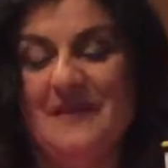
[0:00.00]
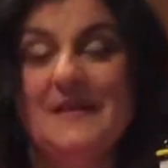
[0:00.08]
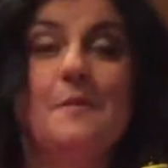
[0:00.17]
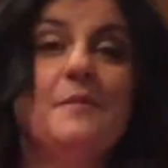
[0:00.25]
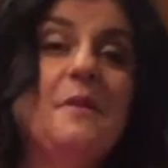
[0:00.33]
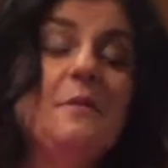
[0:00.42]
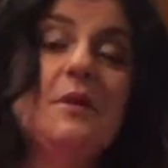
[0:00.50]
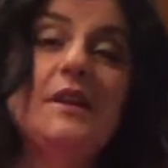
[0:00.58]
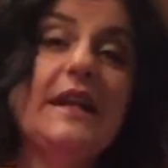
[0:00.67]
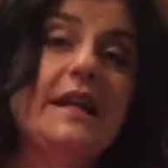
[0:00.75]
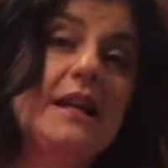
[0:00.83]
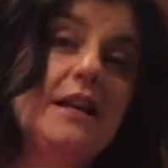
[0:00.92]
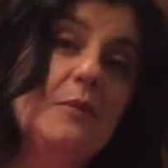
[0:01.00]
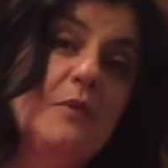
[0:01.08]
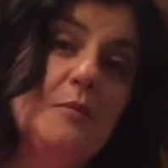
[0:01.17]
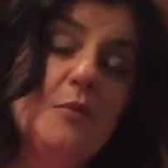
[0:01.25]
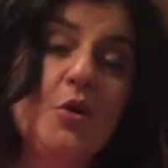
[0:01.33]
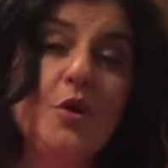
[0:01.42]
Some people like a little
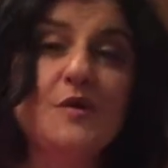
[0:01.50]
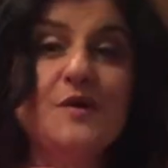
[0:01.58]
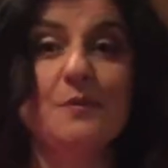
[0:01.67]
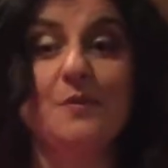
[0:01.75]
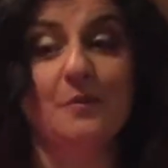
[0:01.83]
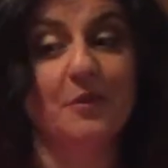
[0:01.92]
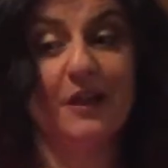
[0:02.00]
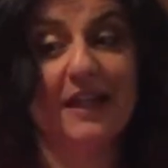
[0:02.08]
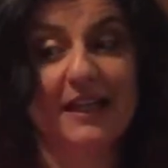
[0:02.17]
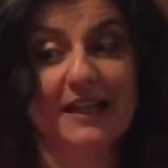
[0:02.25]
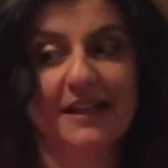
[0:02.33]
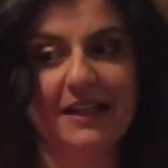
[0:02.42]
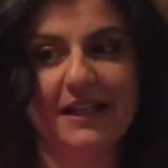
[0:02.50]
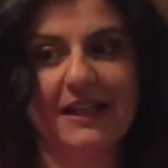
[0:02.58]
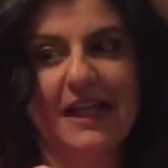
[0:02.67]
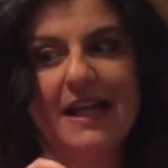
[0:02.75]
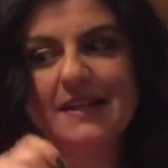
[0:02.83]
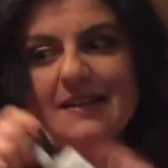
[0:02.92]
bit more, some people like a little
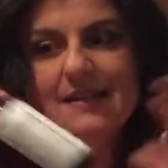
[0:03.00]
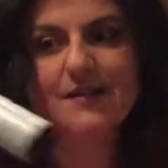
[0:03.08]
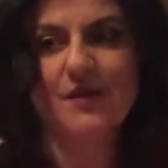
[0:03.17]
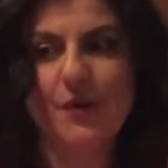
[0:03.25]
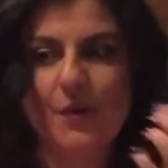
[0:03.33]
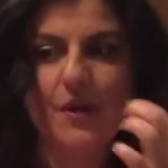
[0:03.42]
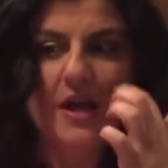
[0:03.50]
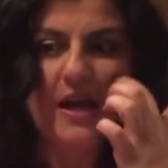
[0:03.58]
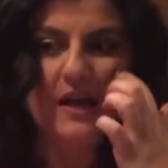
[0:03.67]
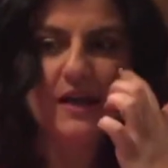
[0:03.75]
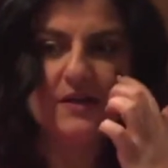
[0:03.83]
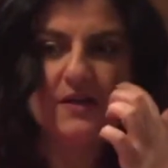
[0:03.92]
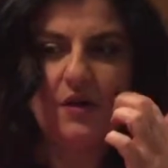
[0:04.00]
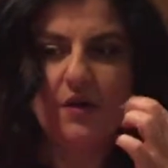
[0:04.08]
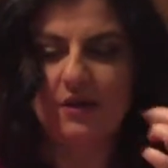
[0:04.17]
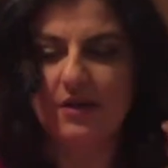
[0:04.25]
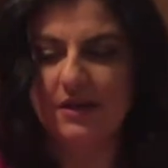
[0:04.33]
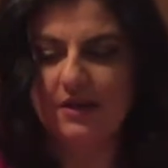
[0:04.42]
bit less. So it's
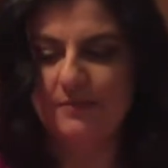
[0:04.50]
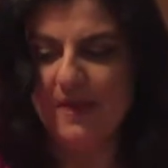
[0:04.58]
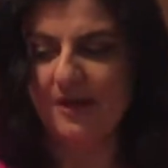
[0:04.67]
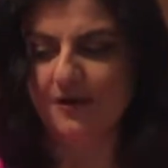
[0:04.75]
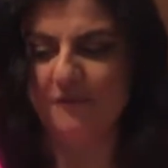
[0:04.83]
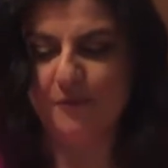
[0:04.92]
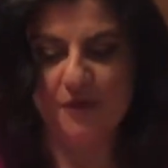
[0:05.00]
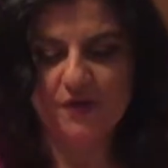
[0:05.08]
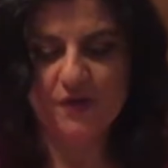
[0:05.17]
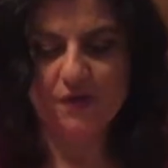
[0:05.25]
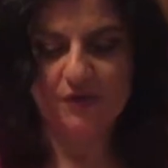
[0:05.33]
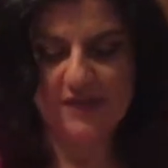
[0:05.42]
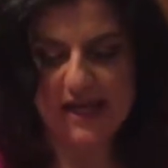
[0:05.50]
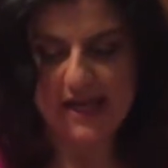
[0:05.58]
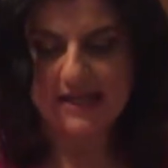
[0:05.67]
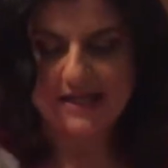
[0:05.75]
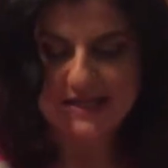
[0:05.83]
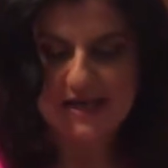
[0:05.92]
all a matter of personal
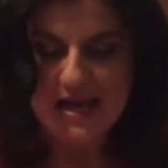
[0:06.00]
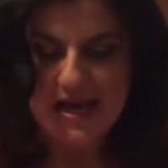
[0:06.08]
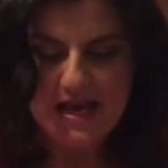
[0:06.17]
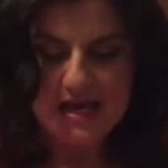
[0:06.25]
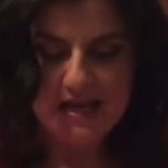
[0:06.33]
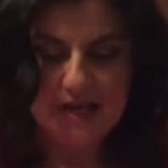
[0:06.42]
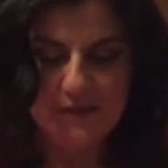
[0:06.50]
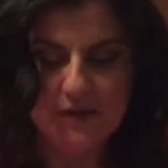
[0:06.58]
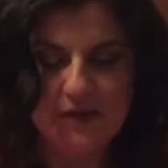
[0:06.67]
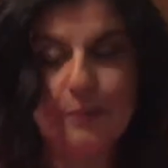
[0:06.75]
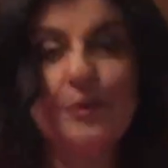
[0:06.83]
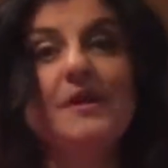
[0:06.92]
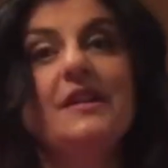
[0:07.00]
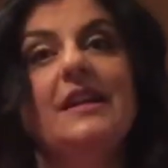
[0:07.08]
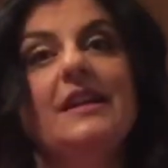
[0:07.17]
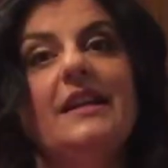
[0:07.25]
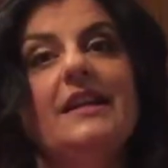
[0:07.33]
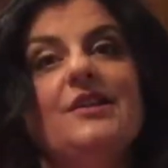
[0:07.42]
taste. Now I'm going to put the
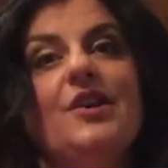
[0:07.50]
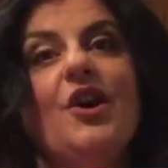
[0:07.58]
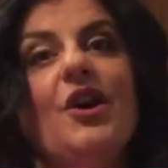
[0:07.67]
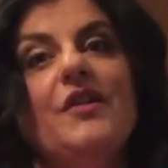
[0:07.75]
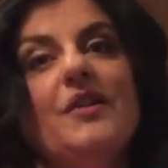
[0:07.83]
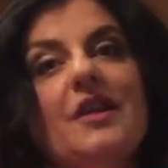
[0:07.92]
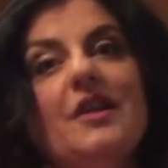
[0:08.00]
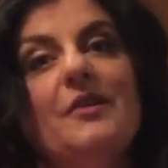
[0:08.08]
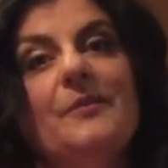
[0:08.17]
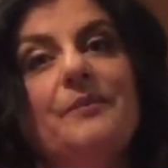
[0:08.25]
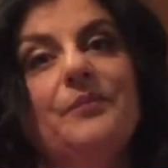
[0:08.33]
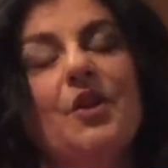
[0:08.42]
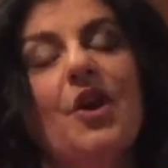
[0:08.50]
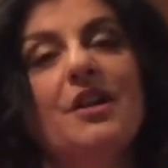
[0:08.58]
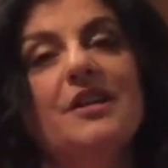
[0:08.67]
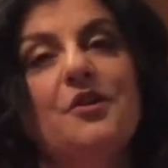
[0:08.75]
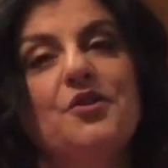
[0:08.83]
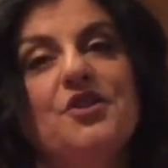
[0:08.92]
lid on the
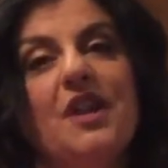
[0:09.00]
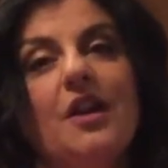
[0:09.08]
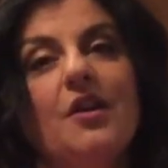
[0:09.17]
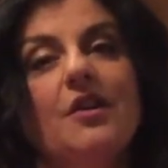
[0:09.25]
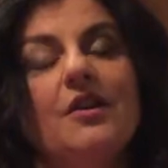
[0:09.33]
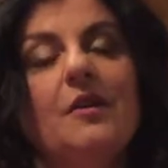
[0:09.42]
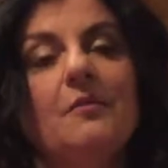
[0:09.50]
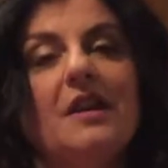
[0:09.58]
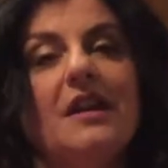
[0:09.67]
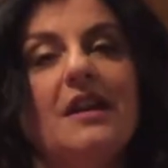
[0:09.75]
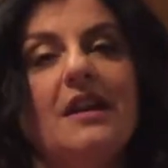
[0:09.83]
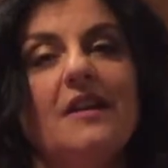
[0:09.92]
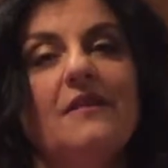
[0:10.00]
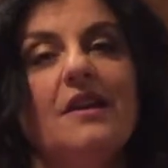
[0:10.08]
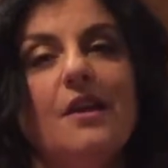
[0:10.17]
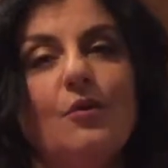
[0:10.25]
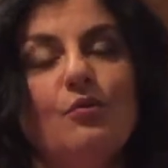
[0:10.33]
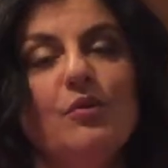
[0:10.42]
cocktail shaker, and I'm going to give
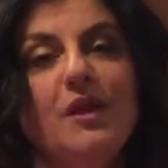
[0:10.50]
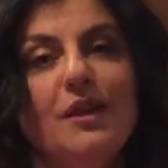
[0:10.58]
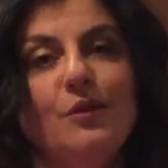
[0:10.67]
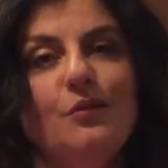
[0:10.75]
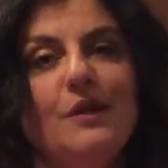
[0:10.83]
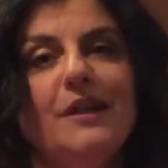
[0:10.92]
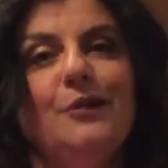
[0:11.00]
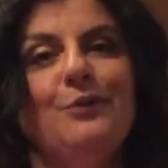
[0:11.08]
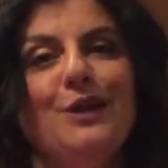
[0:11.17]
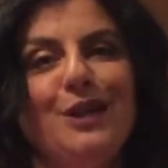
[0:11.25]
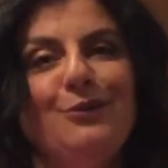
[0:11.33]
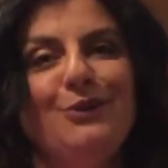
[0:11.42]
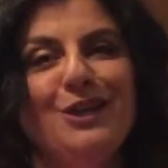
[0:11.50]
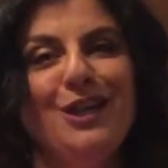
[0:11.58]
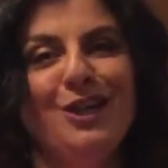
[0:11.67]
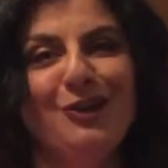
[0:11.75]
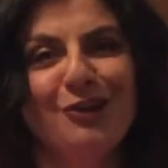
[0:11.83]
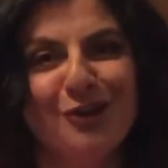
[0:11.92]
it a
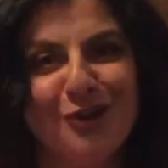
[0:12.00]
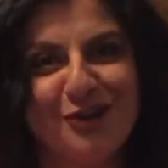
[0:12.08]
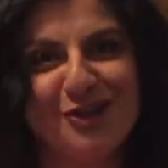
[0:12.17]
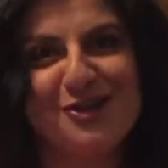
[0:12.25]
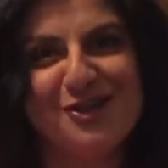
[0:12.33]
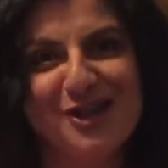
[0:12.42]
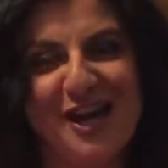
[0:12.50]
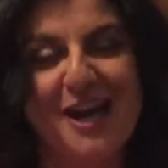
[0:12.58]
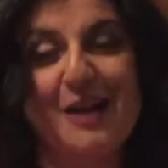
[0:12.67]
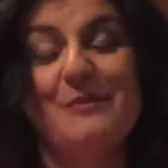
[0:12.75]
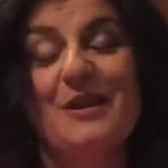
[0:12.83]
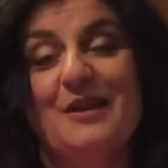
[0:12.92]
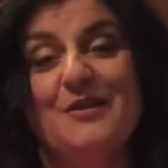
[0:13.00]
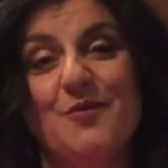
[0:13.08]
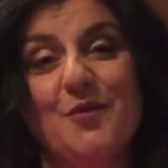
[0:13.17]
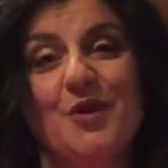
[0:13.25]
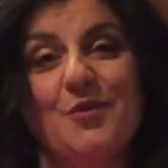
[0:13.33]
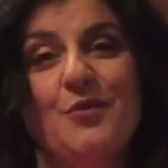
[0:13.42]
really good shake,
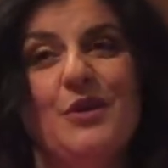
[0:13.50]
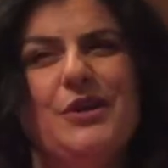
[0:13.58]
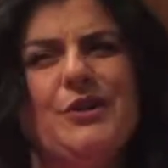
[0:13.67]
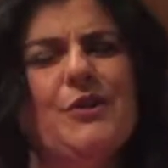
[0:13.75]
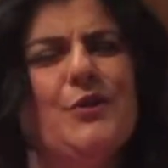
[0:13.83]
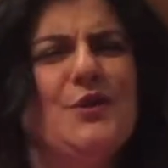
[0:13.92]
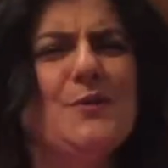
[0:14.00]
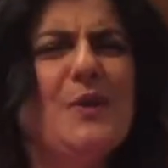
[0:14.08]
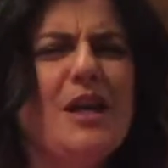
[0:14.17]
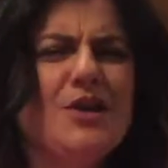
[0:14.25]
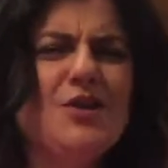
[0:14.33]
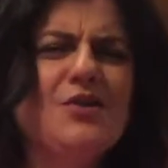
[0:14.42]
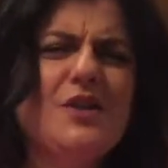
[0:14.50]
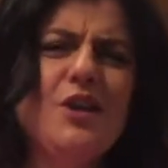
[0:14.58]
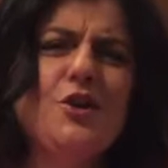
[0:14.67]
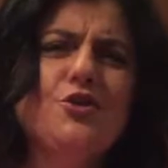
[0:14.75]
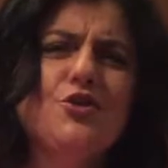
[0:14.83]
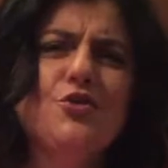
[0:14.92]
because what you want to do is
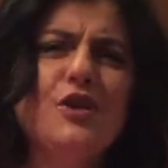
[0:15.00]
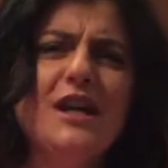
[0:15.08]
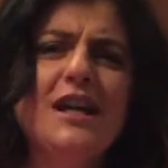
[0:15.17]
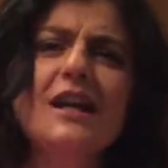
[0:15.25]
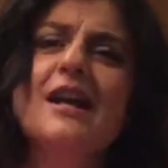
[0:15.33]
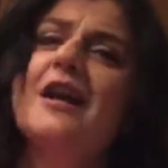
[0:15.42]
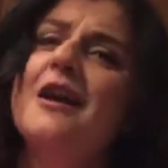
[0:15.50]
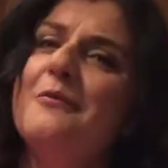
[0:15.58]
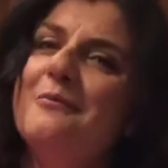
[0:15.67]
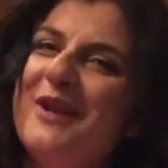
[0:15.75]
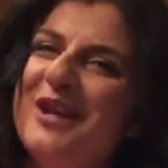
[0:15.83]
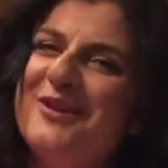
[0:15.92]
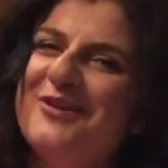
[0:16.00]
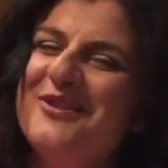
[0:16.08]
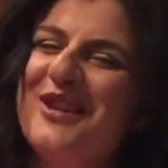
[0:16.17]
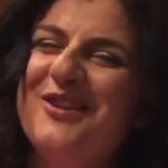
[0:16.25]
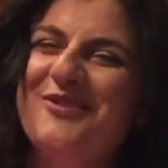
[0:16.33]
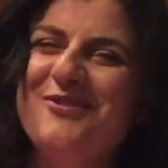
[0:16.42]
make
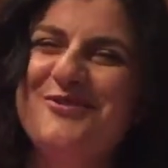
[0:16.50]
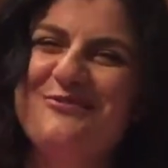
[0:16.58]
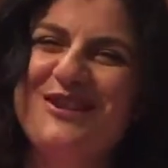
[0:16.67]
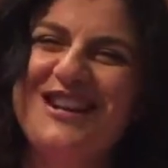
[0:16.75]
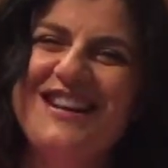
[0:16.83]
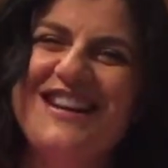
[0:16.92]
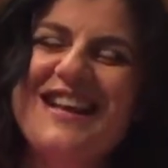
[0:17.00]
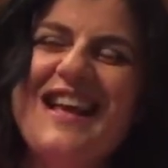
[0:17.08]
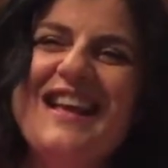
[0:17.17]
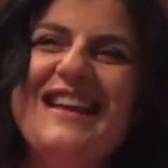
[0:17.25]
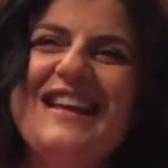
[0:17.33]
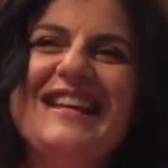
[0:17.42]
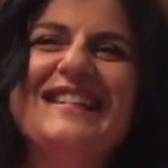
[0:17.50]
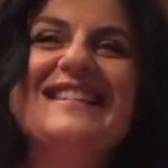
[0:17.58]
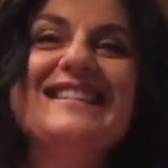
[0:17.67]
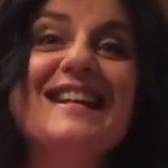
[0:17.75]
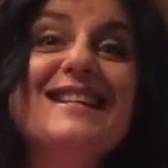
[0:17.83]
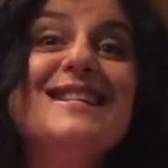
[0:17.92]
sure that your drink
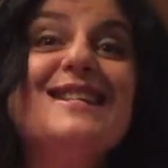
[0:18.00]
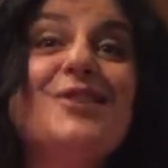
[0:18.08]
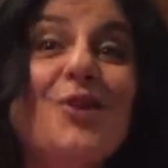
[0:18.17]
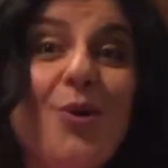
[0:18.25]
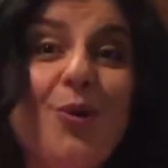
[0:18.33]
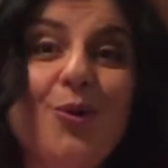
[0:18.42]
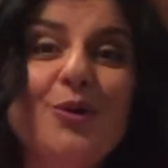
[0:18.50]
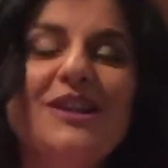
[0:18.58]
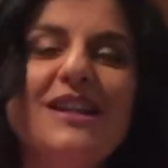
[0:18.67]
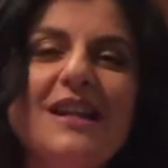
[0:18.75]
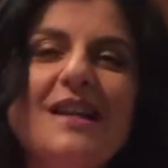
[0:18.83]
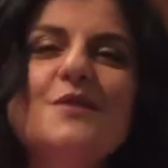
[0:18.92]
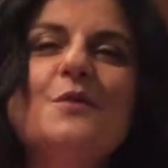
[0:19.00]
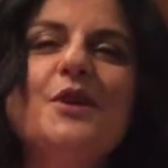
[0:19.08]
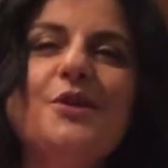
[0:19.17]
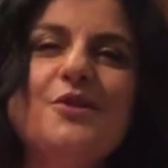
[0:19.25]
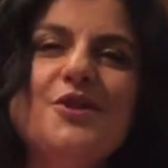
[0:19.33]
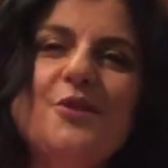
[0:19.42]
gets nice and cold, and that's
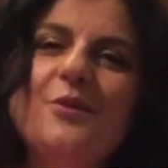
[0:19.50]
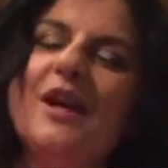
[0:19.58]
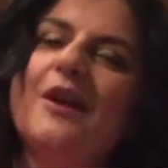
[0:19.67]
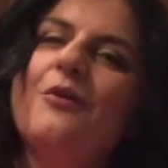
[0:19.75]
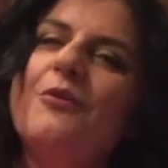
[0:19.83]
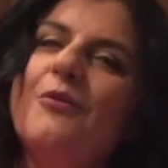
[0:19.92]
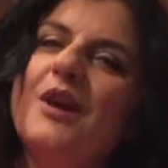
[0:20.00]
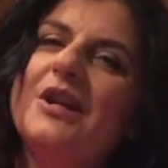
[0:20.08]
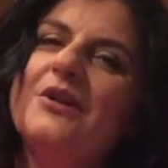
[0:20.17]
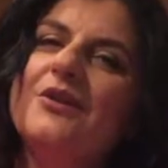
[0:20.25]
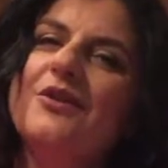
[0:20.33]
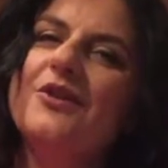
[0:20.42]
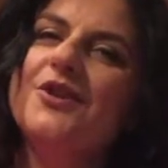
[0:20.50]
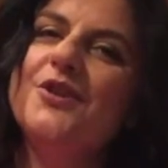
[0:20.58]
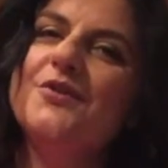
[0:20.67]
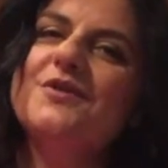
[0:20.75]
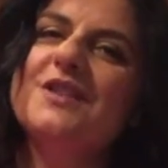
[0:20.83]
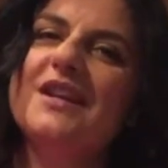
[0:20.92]
what you're doing when you're
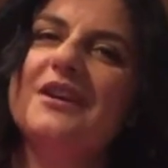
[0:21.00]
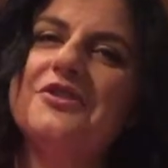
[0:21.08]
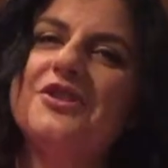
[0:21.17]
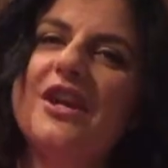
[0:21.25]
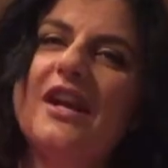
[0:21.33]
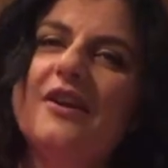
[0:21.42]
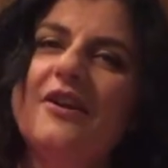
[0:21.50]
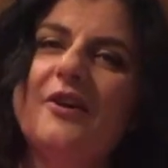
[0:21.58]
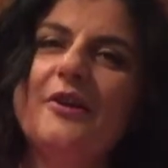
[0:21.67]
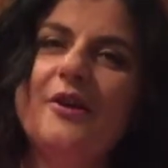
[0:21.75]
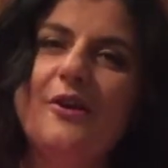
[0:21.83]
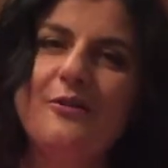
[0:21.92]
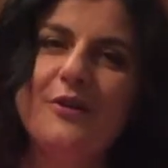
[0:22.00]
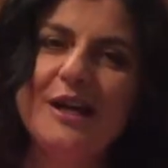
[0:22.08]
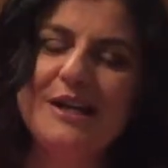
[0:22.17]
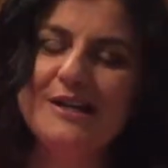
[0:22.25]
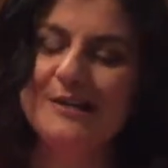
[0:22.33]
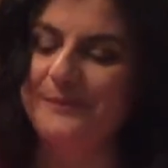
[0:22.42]
using a shaker. All
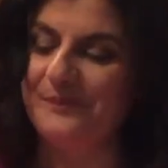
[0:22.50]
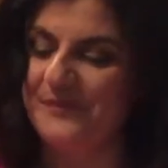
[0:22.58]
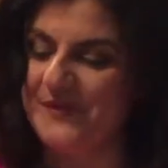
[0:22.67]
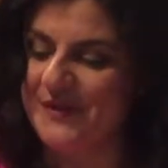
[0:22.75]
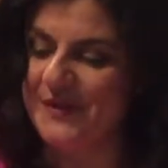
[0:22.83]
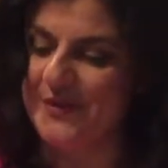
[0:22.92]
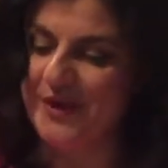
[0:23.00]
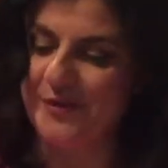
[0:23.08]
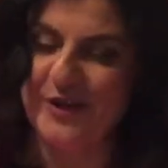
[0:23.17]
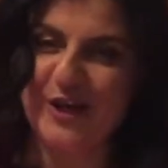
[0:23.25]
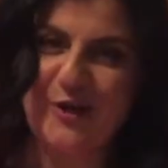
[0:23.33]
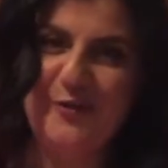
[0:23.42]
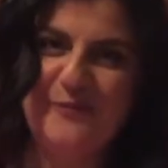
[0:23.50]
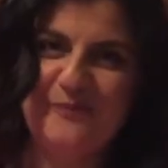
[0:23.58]
right, so here we go.